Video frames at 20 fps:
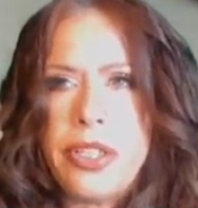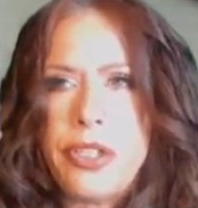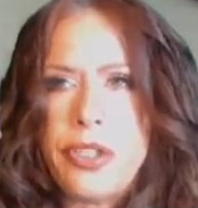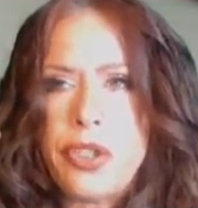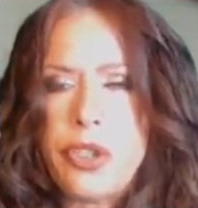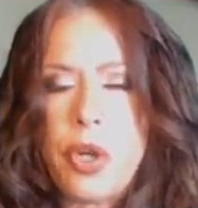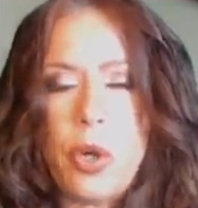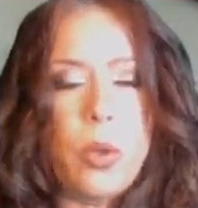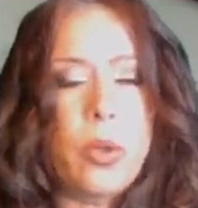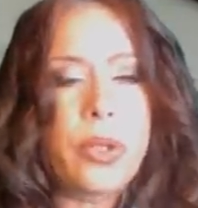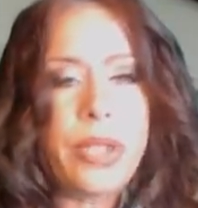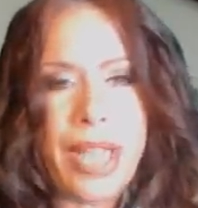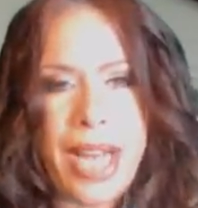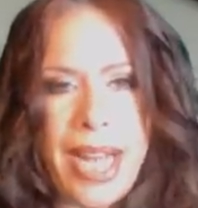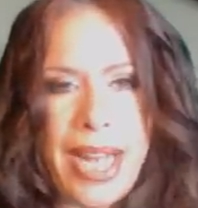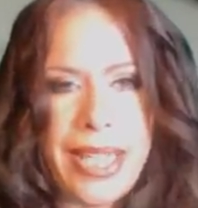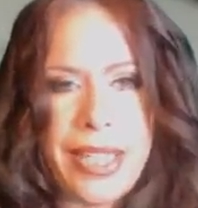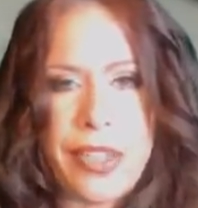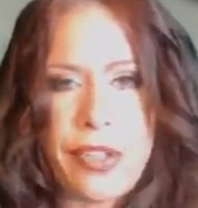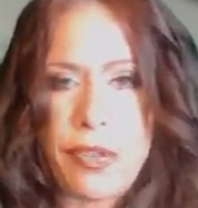told
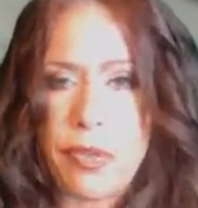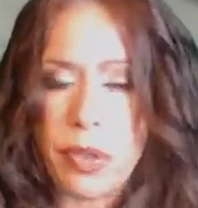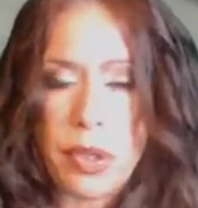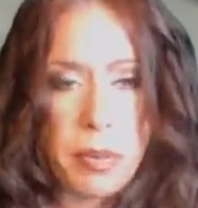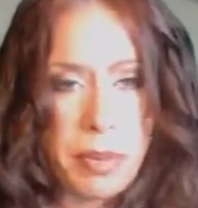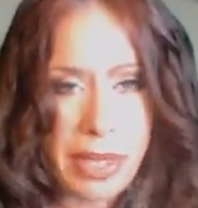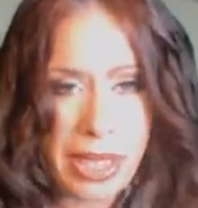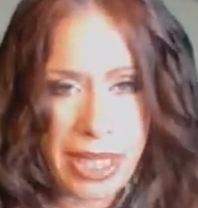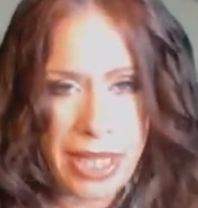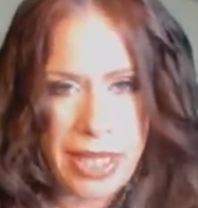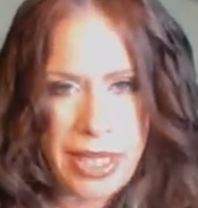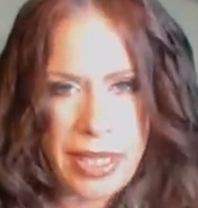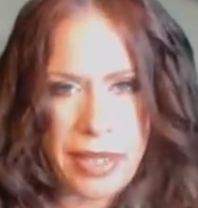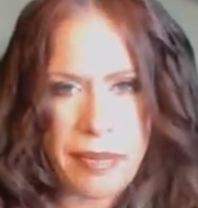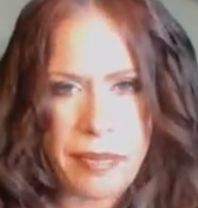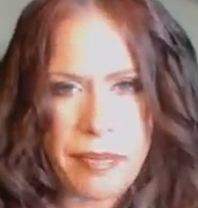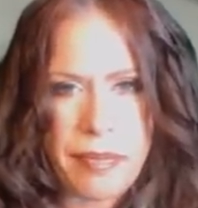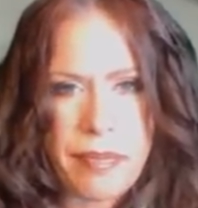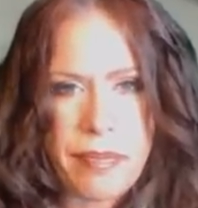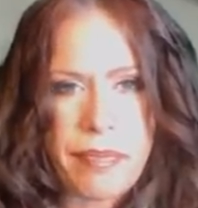lies from the beginning.
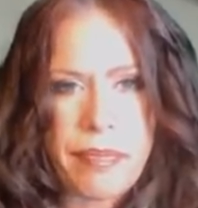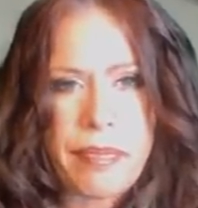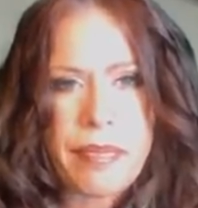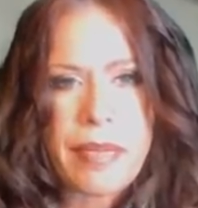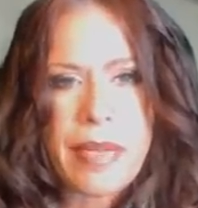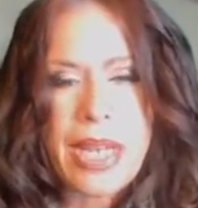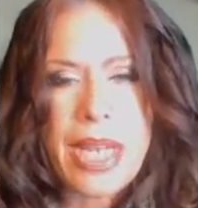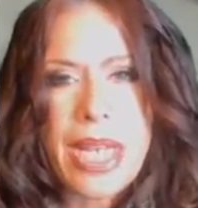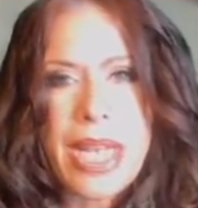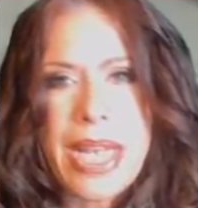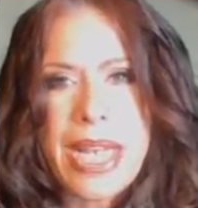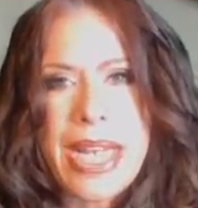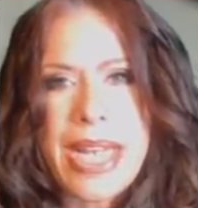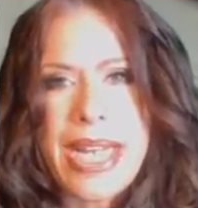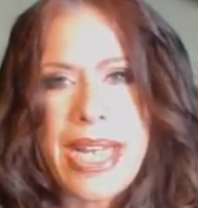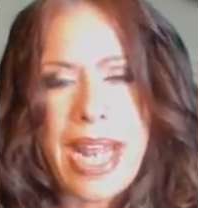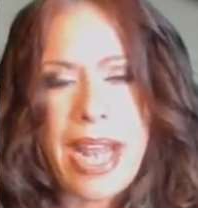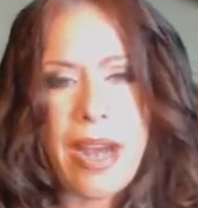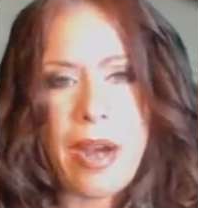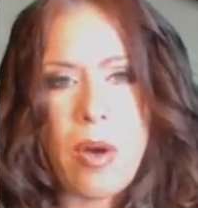
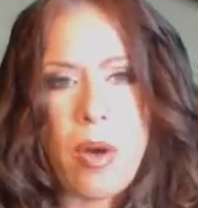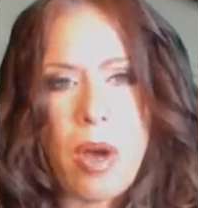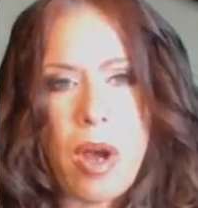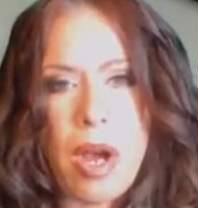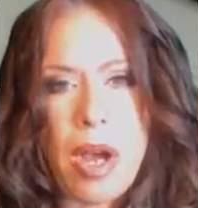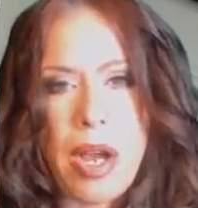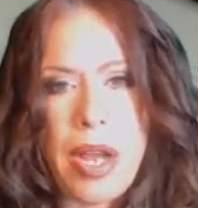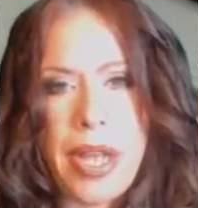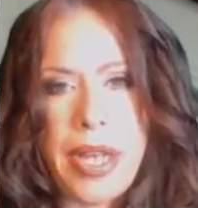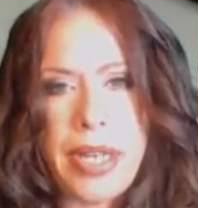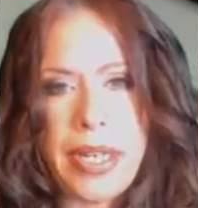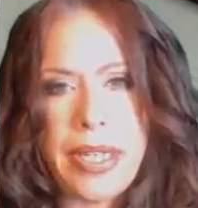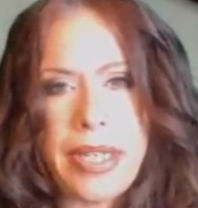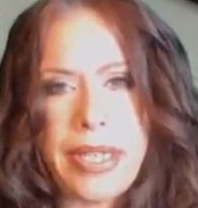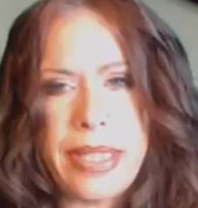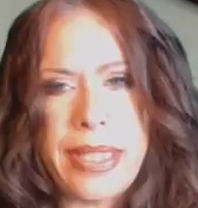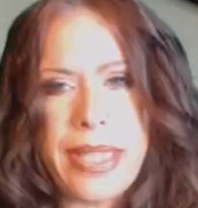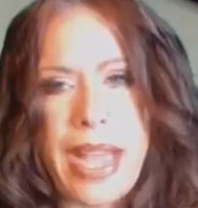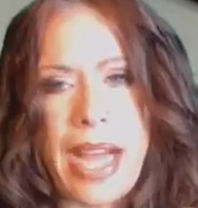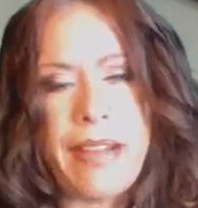Now, on
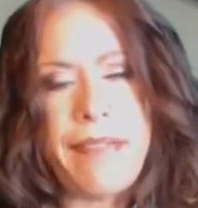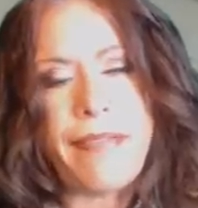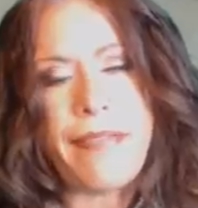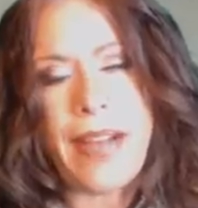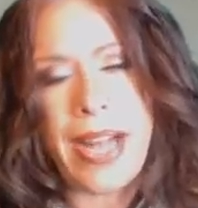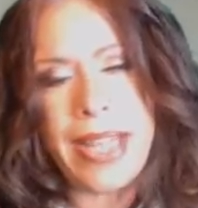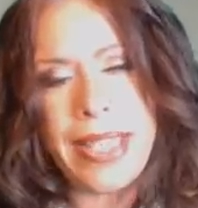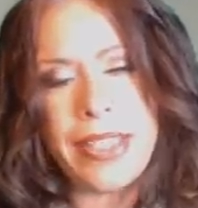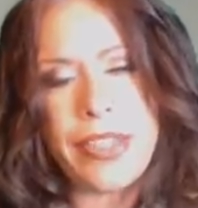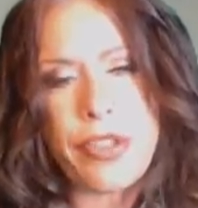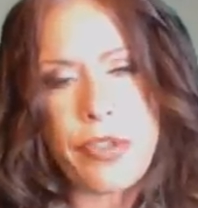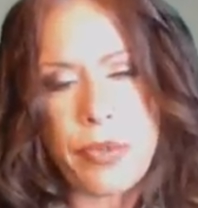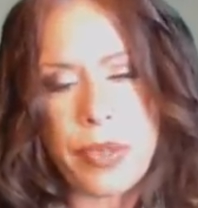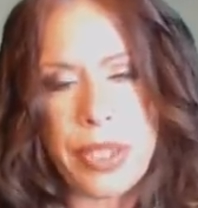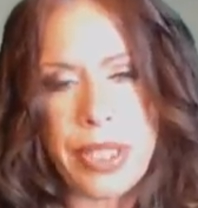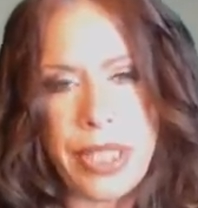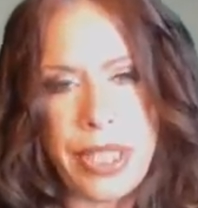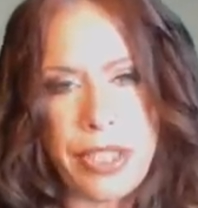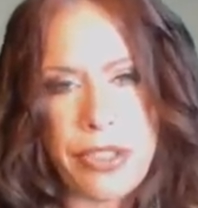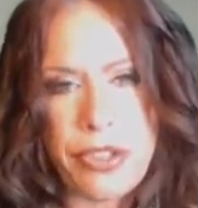I find this
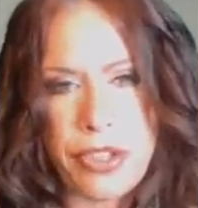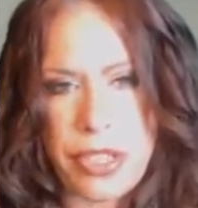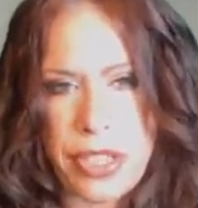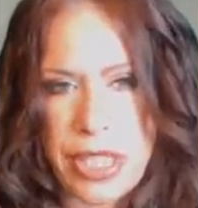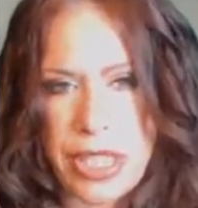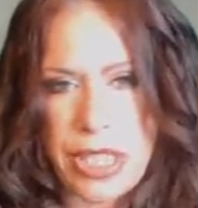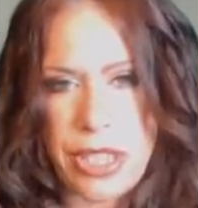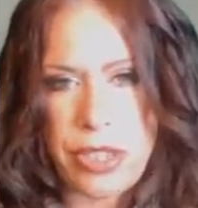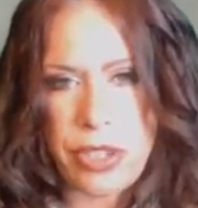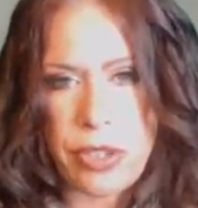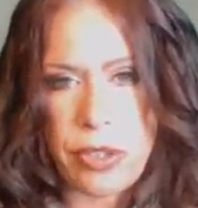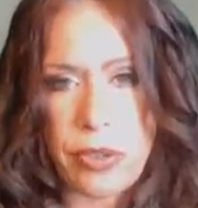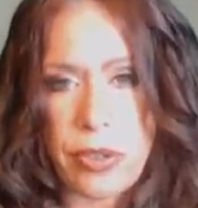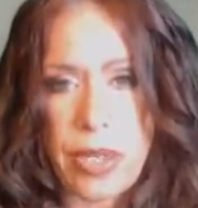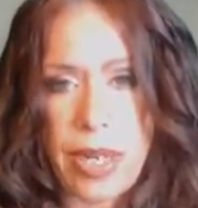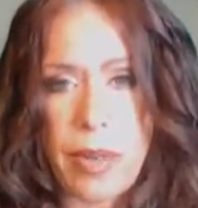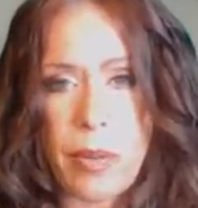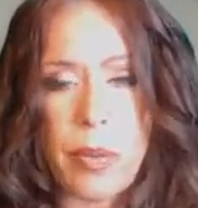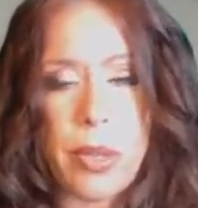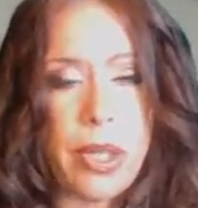really interesting too.
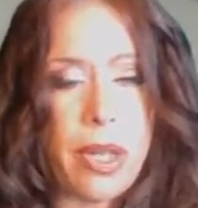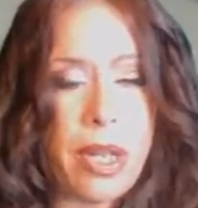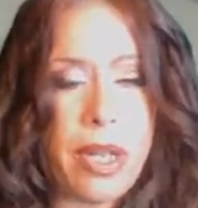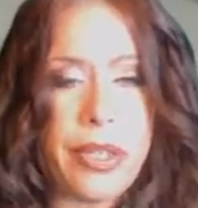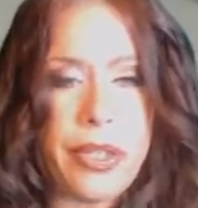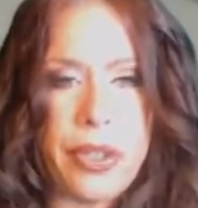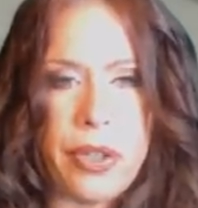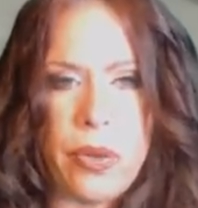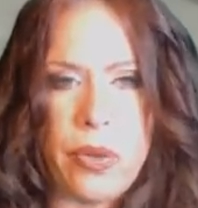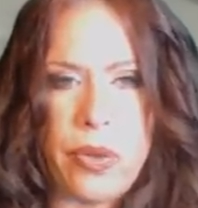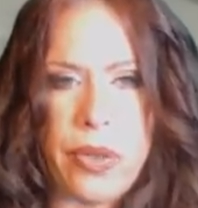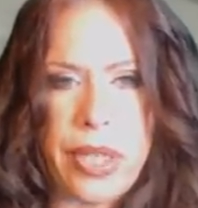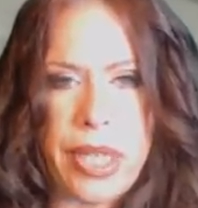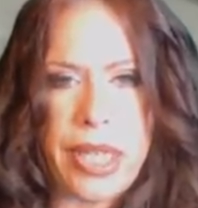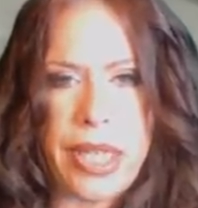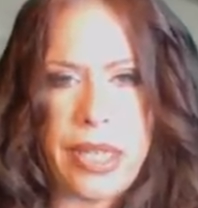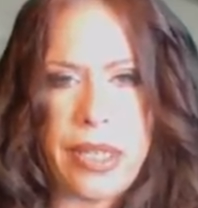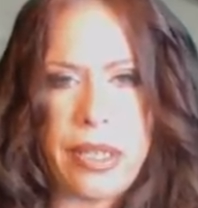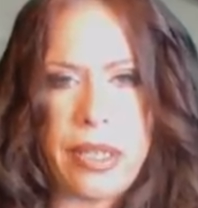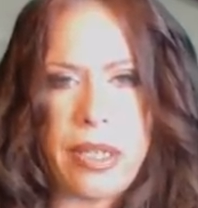Now we all know
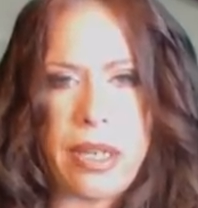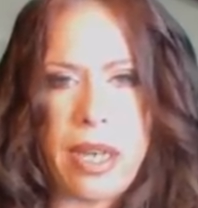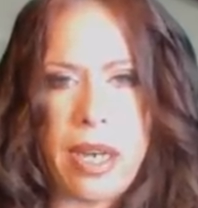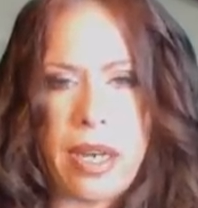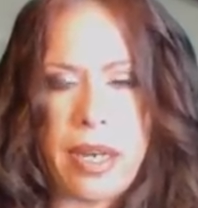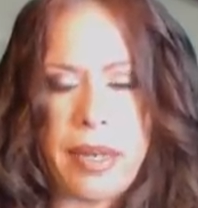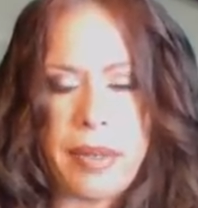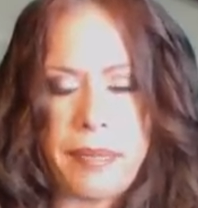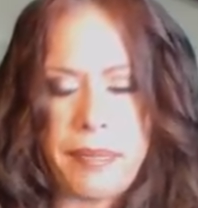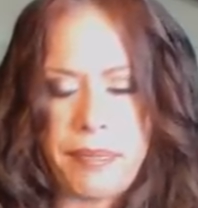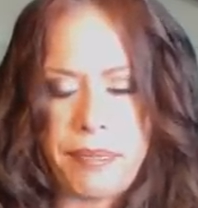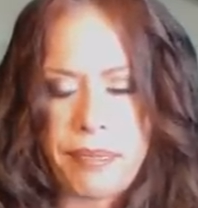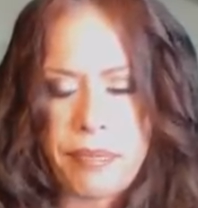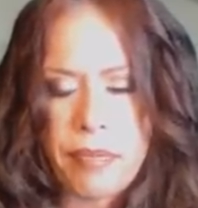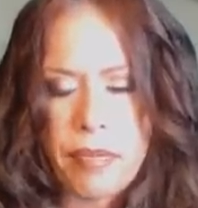that um,